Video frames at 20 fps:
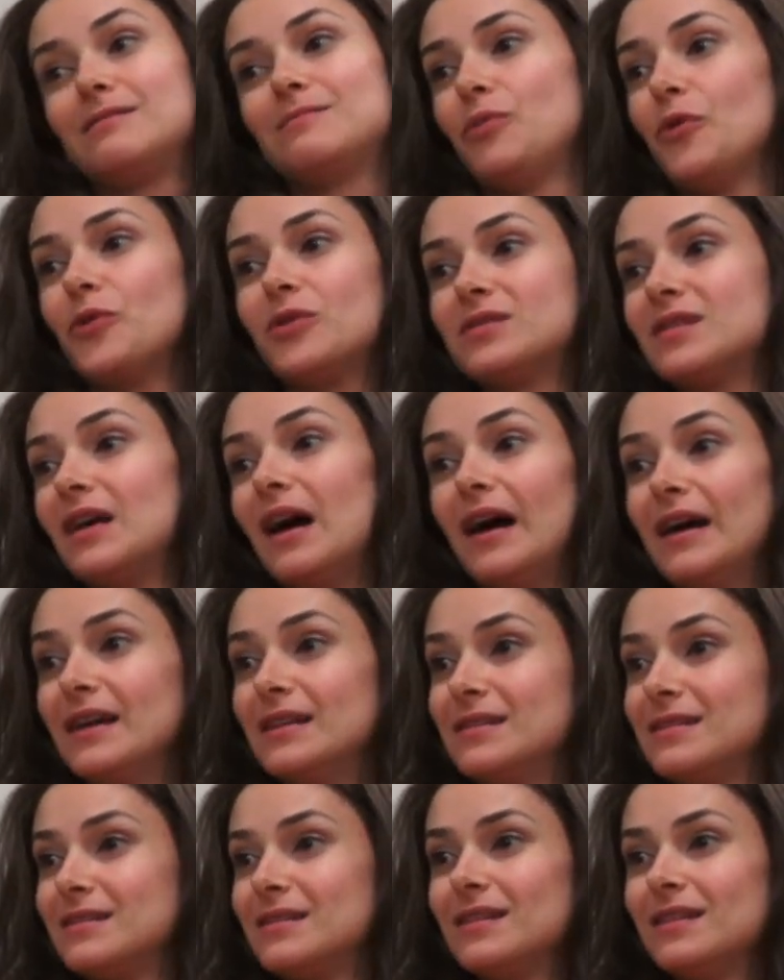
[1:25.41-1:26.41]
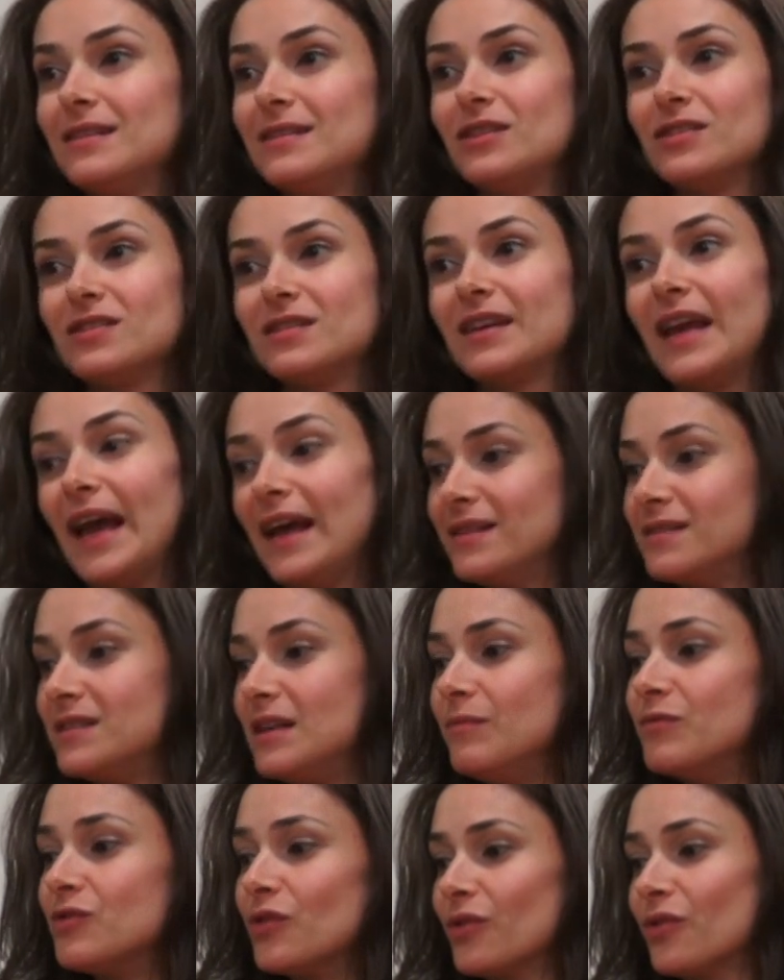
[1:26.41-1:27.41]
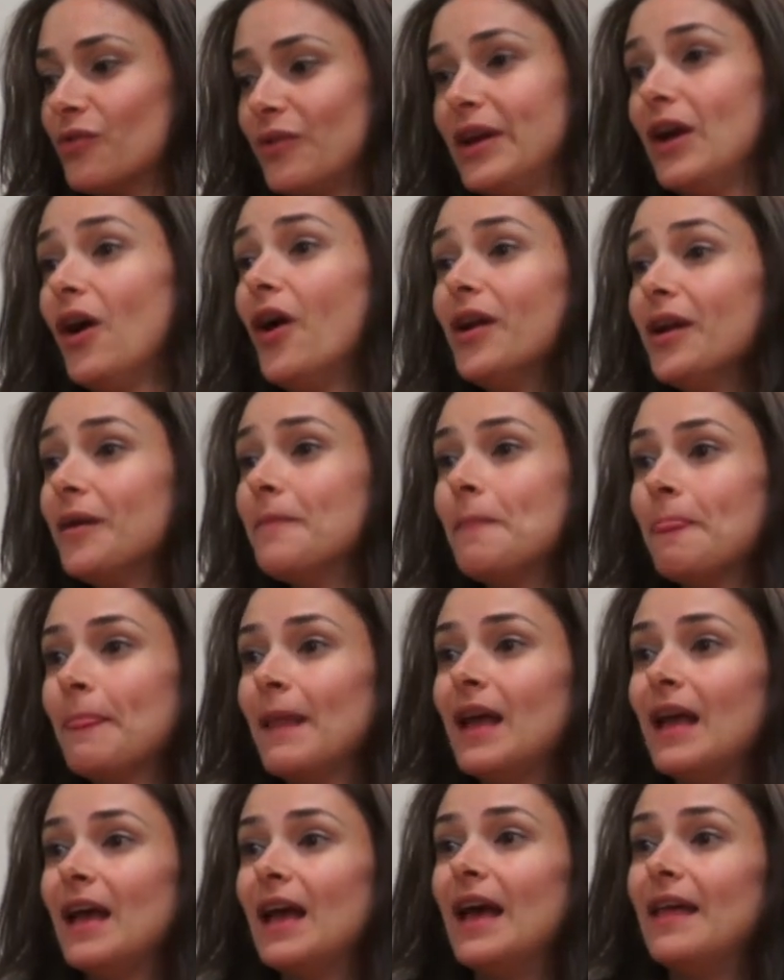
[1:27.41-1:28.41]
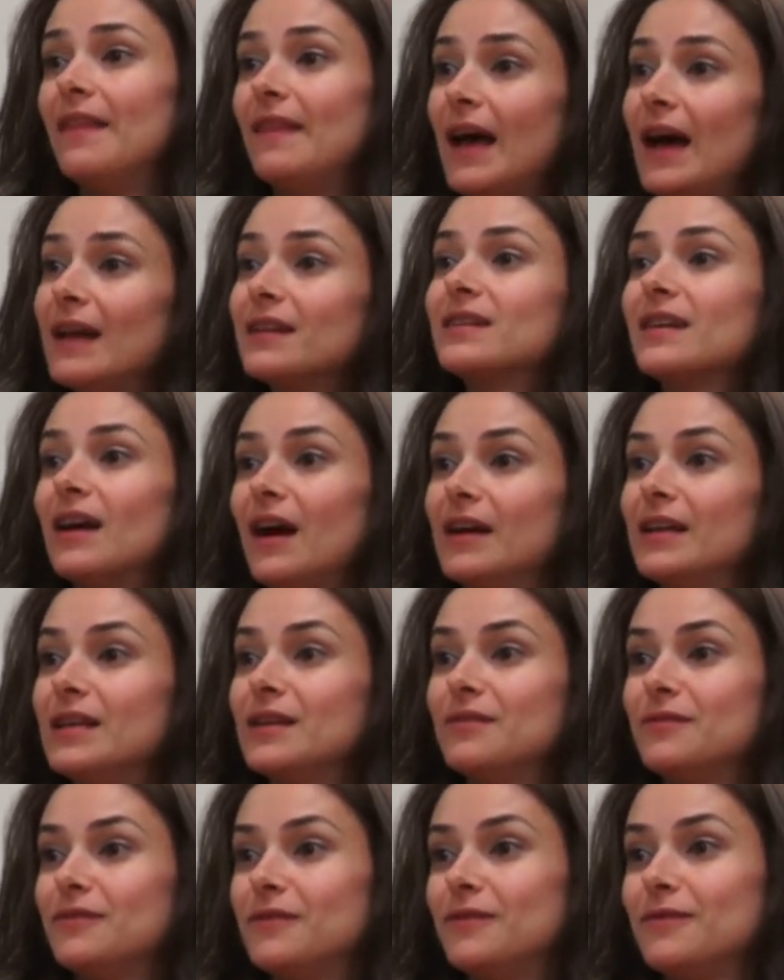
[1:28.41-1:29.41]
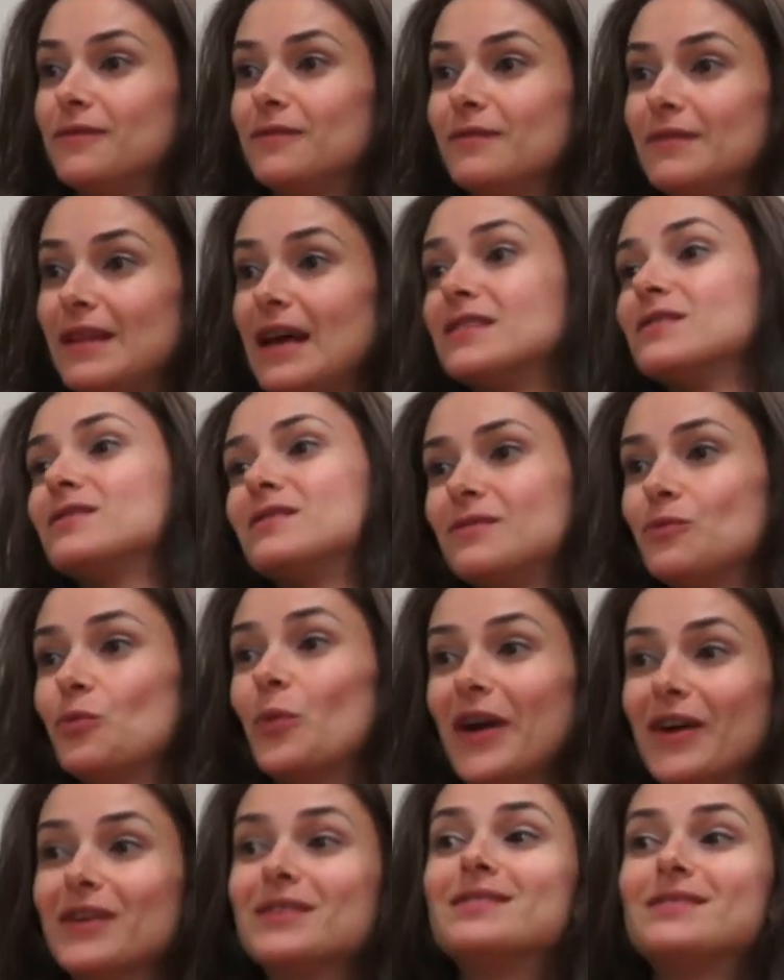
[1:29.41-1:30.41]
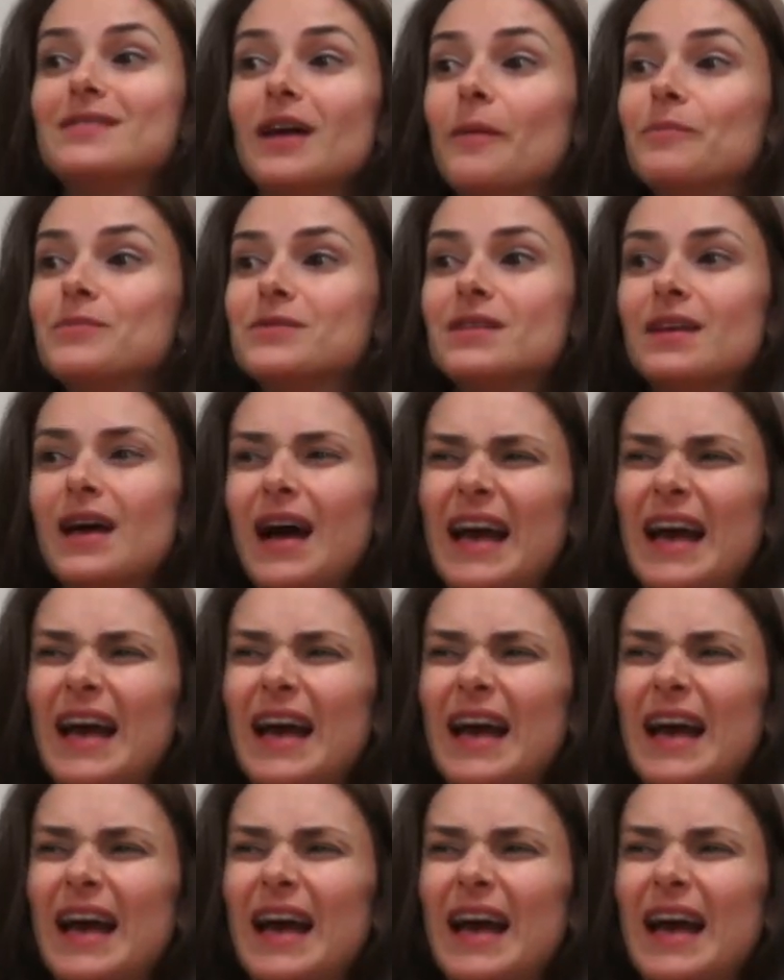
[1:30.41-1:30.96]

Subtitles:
both sides just can't seem to agree on, and that kind of, that's where it stops.